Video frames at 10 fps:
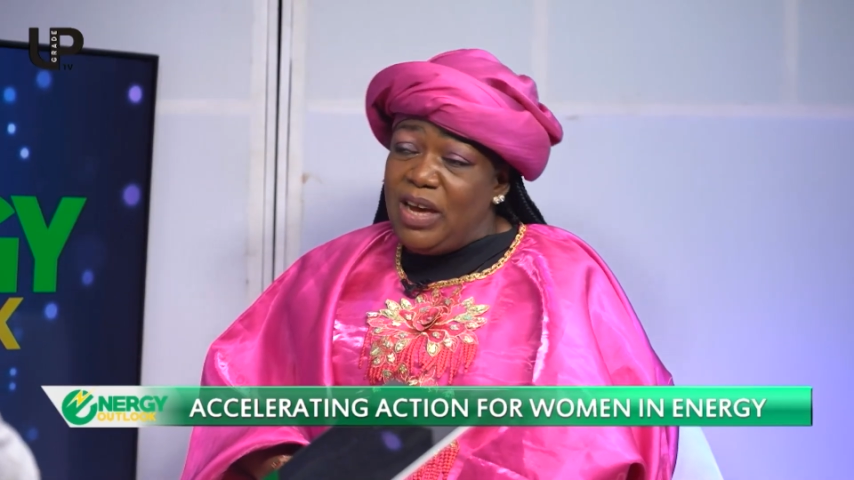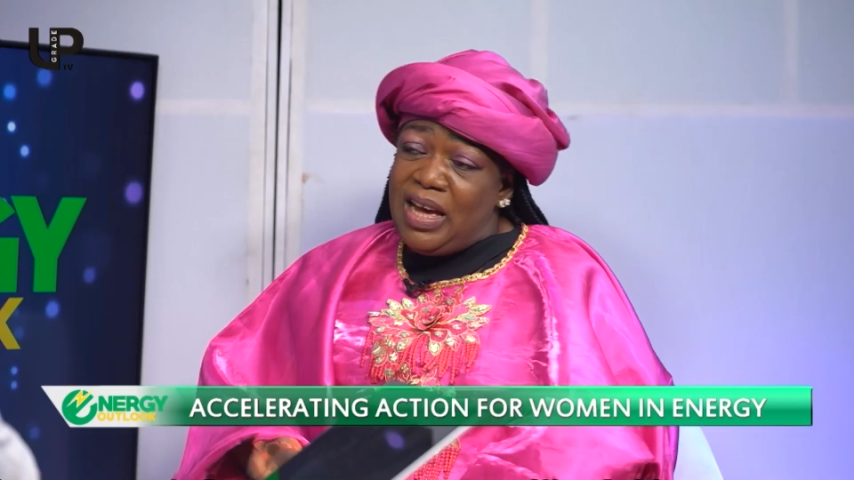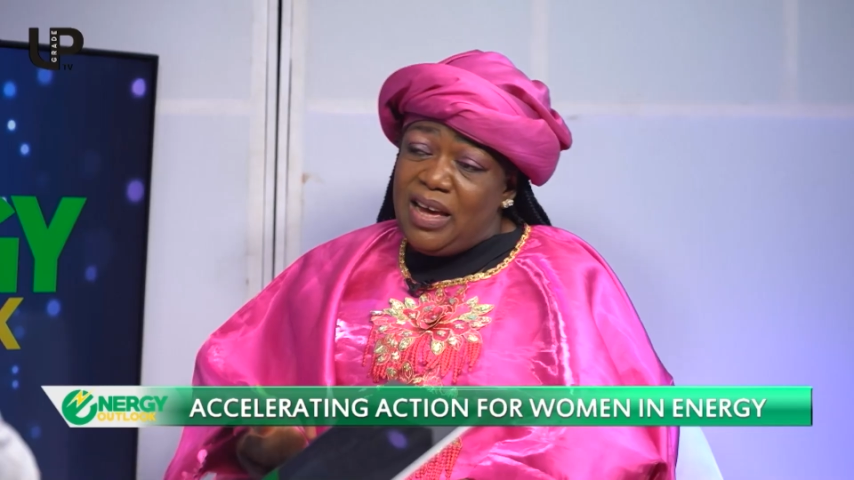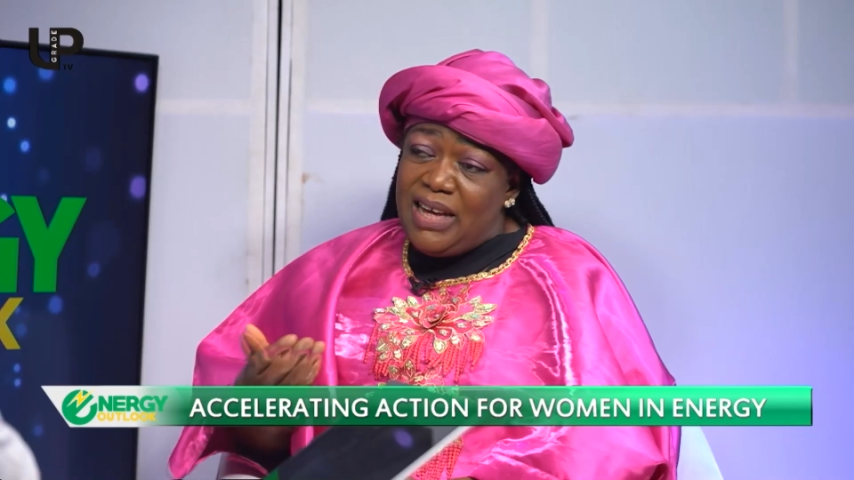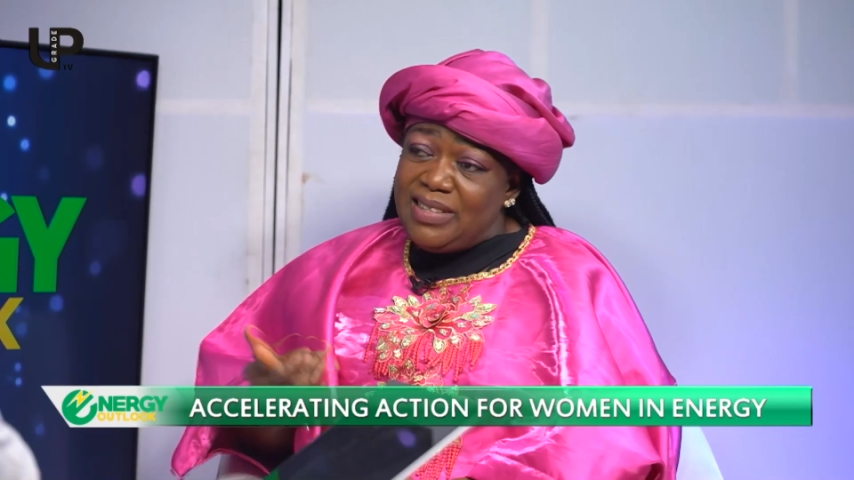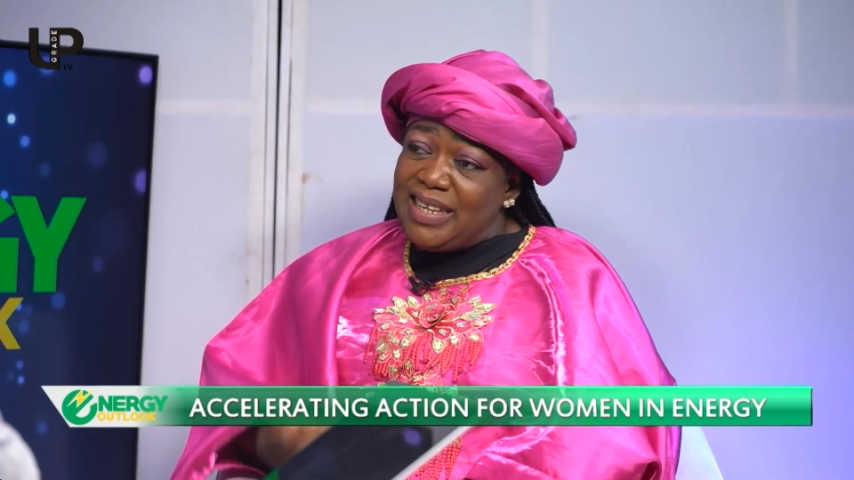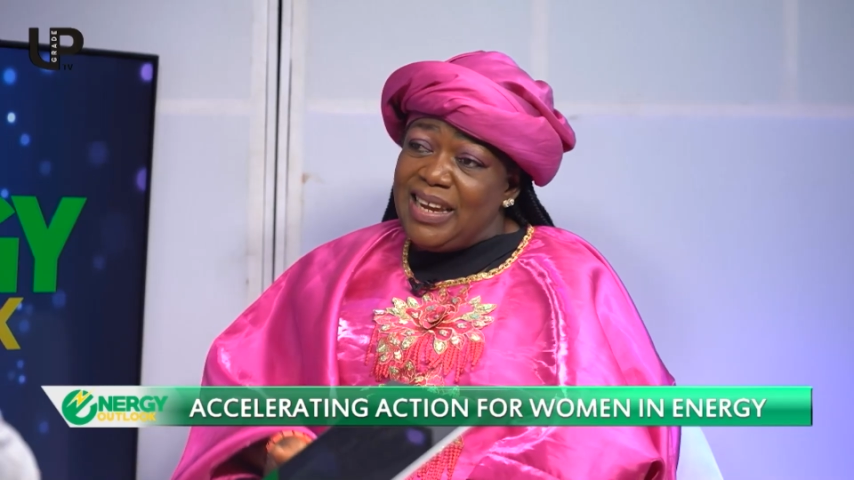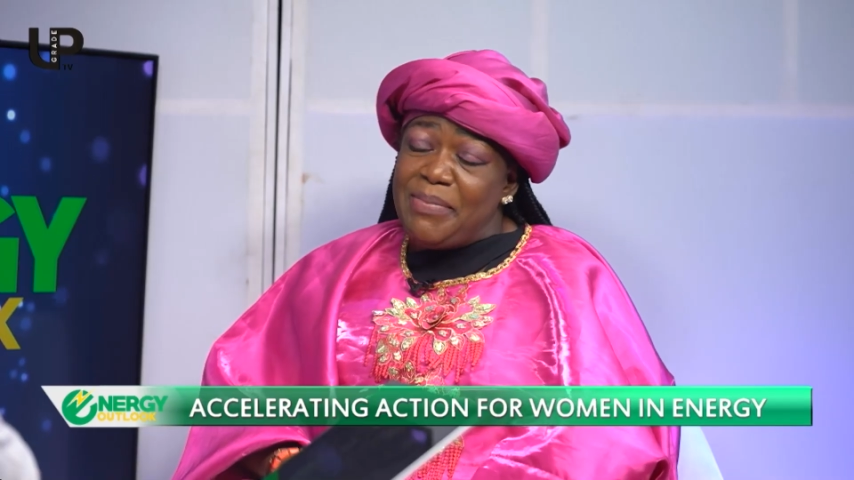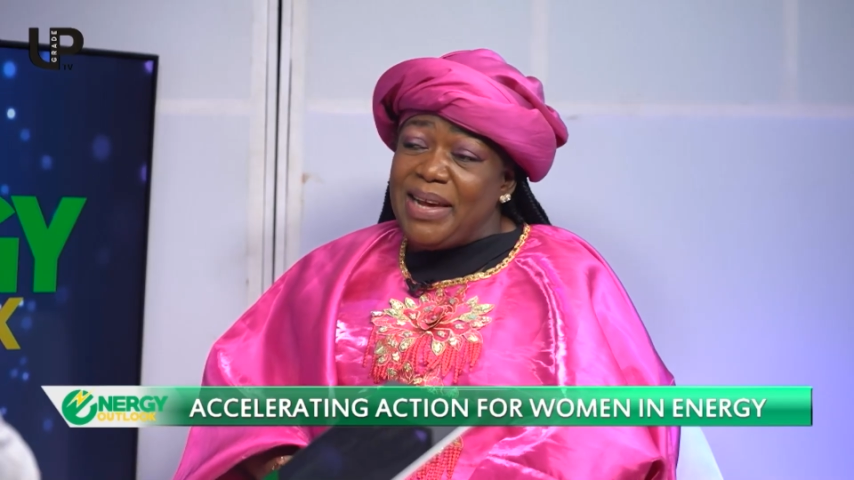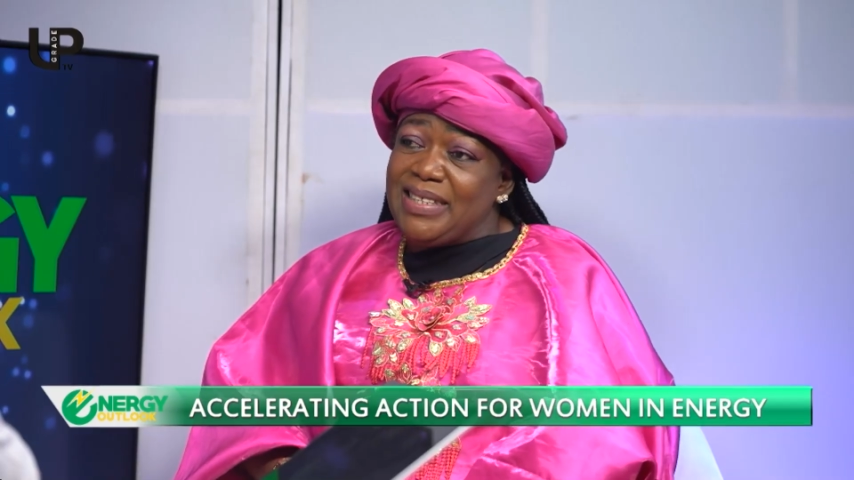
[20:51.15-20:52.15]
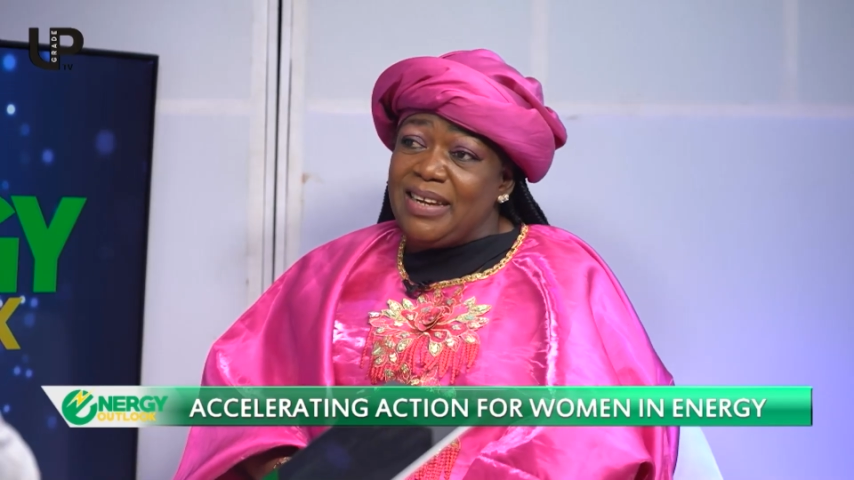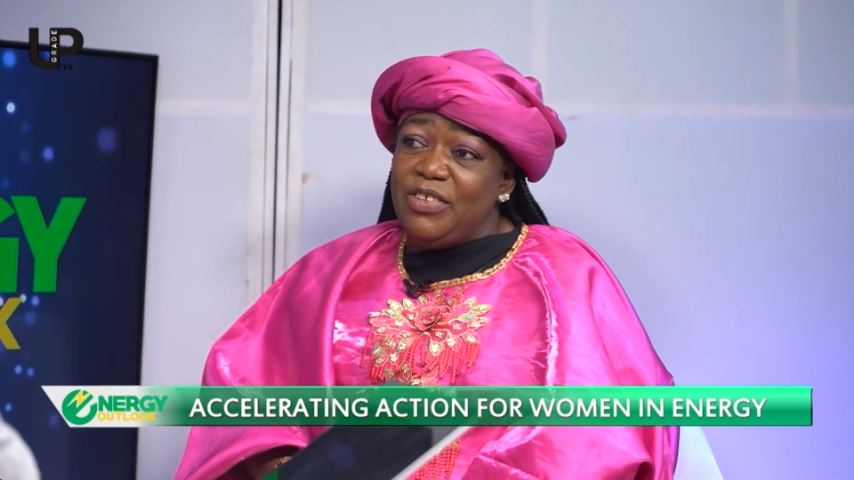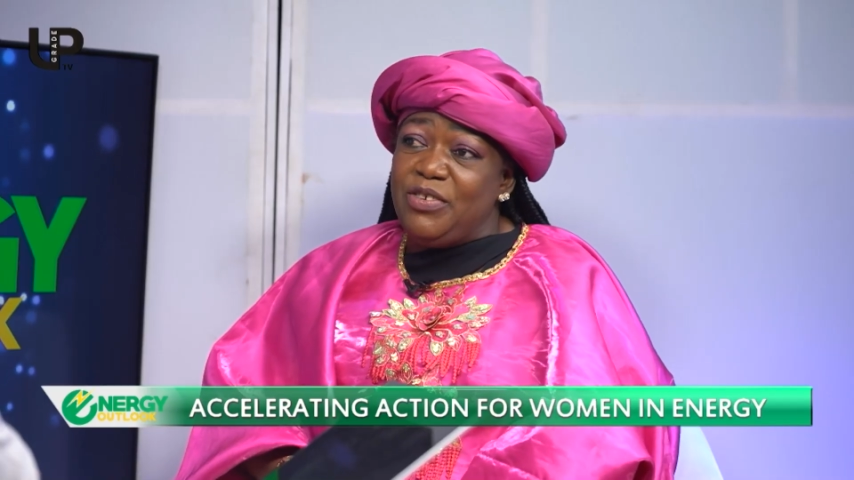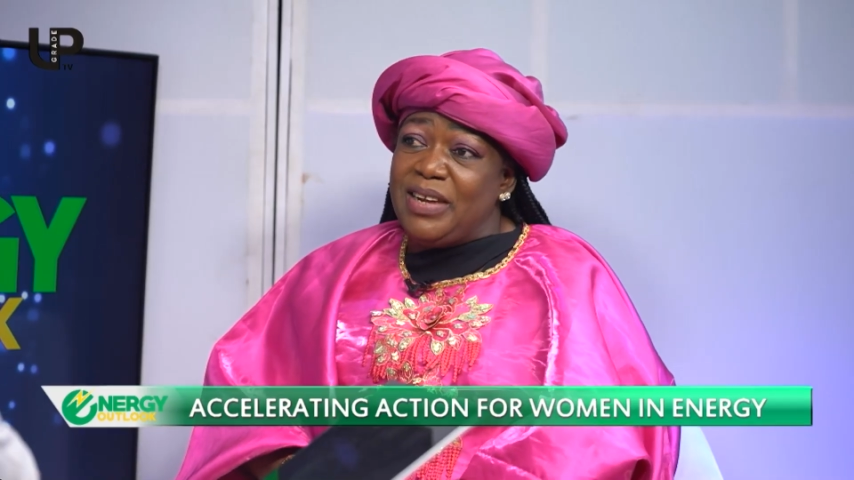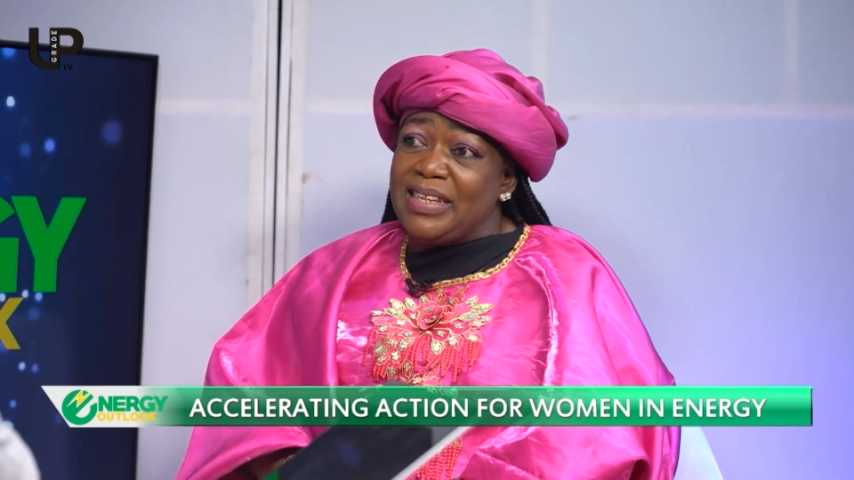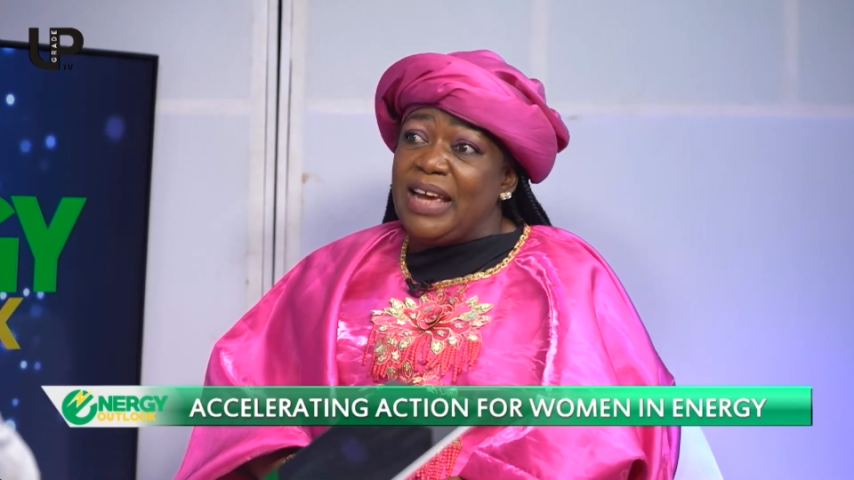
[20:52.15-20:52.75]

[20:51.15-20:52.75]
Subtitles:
I started by telling you that